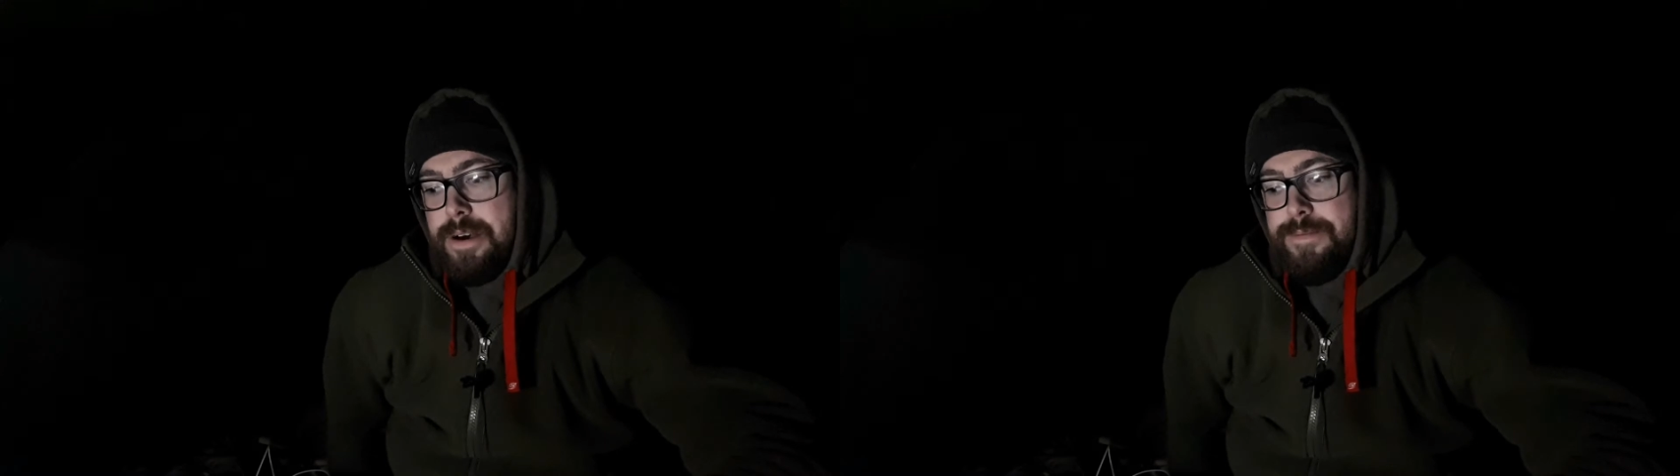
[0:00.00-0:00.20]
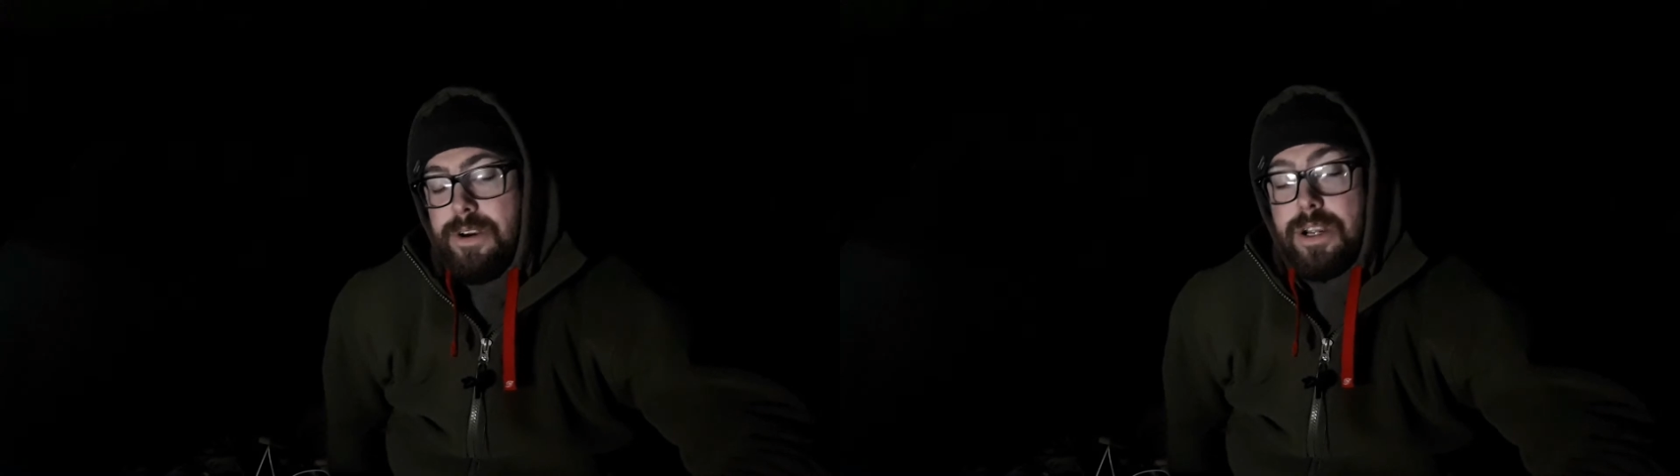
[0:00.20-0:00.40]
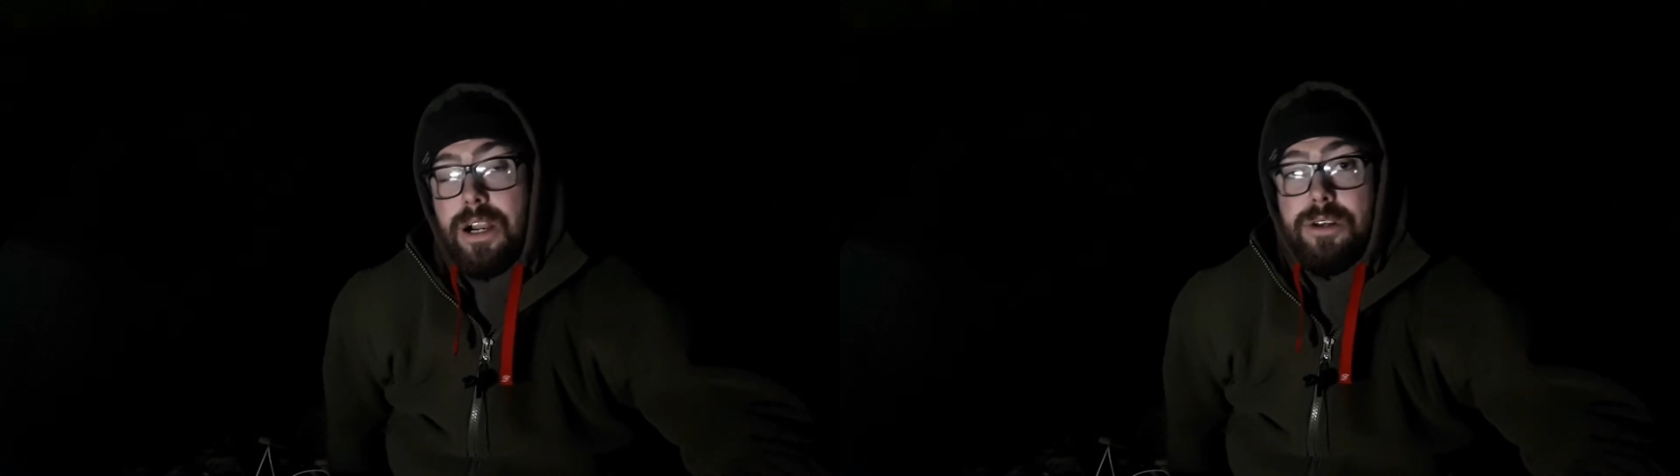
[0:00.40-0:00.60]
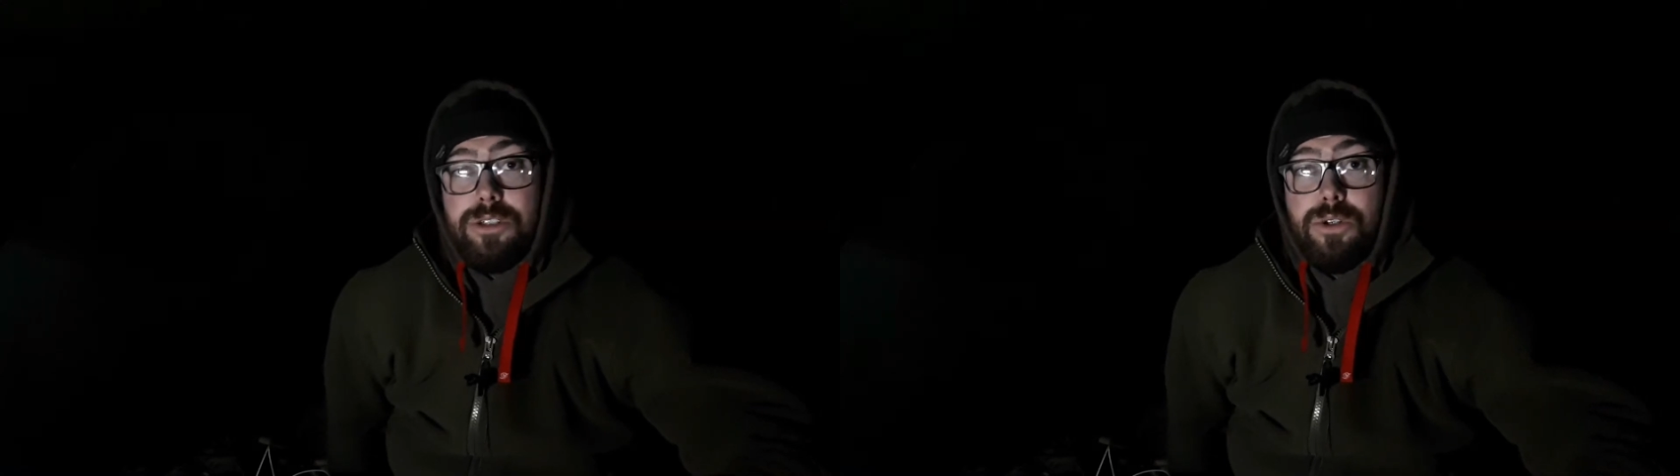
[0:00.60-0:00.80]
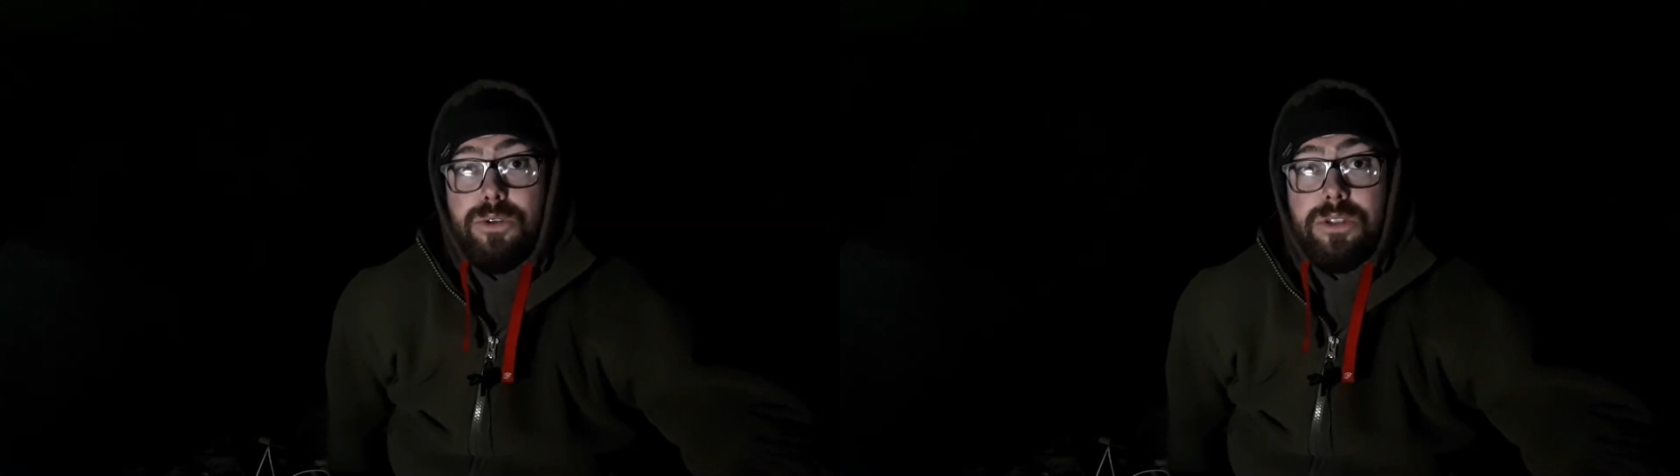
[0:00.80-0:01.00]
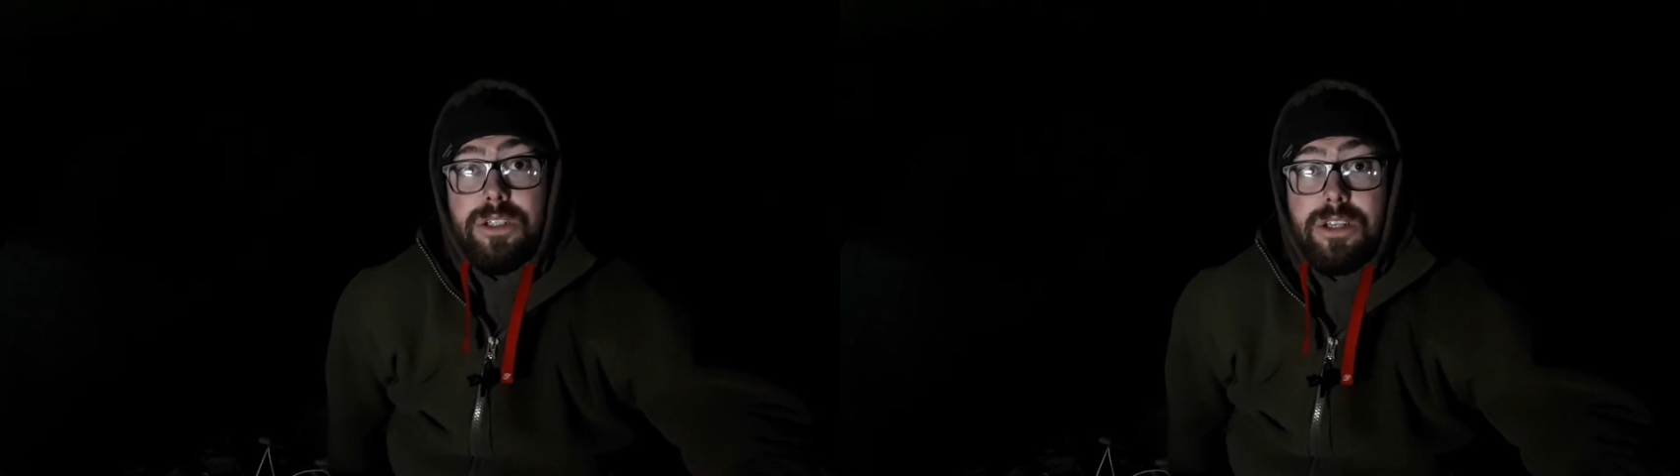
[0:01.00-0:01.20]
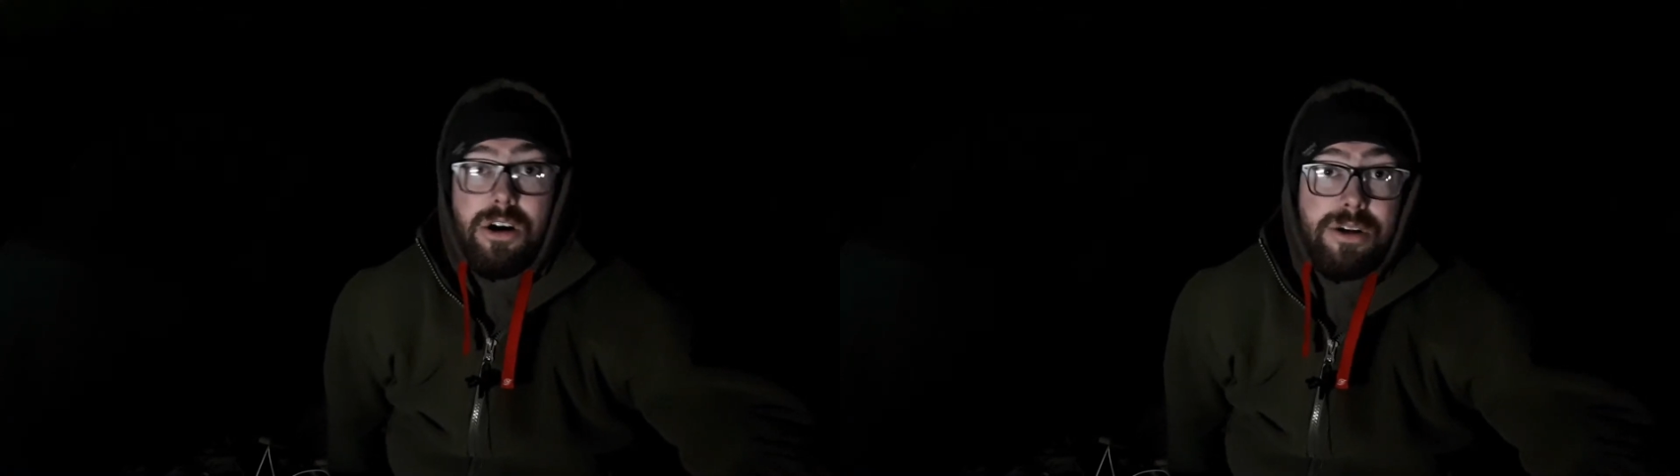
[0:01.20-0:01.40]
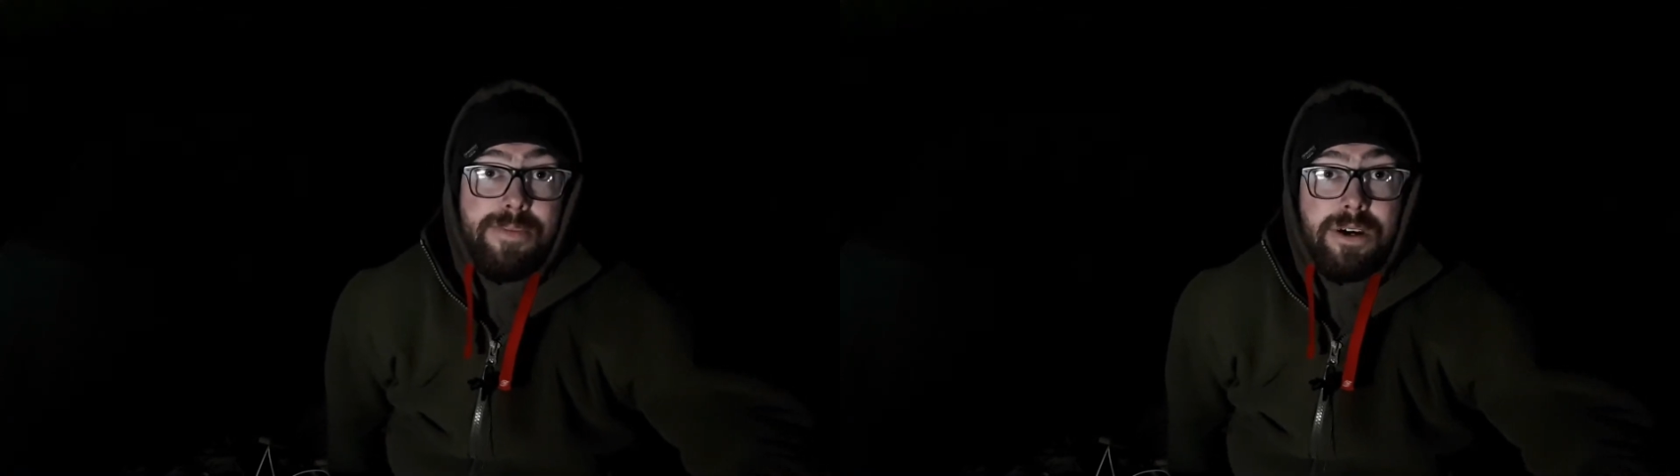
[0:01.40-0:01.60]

very close quarters, hiding